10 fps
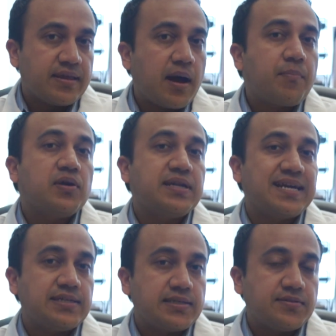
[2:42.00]
upper
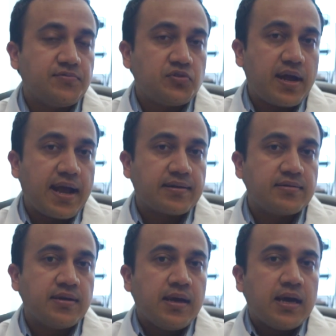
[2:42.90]
digestive
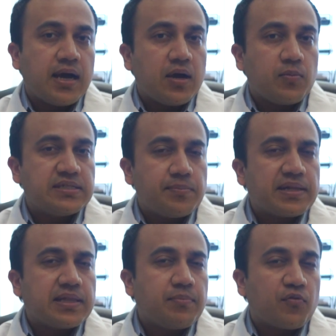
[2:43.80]
tract, we
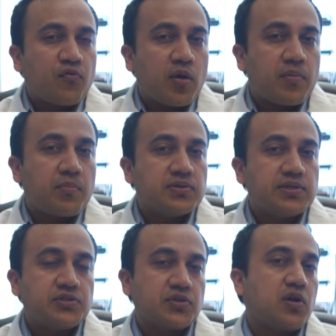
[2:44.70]
typically perform a
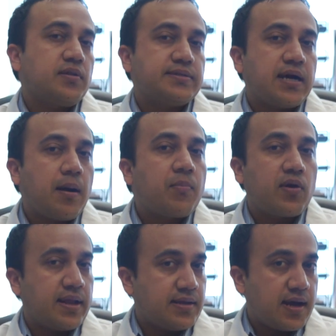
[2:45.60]
procedure called an
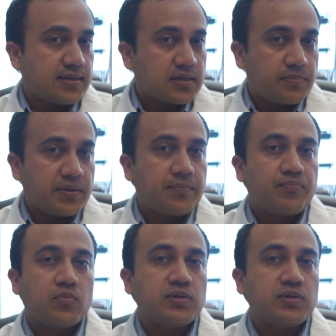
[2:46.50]
upper endoscopy,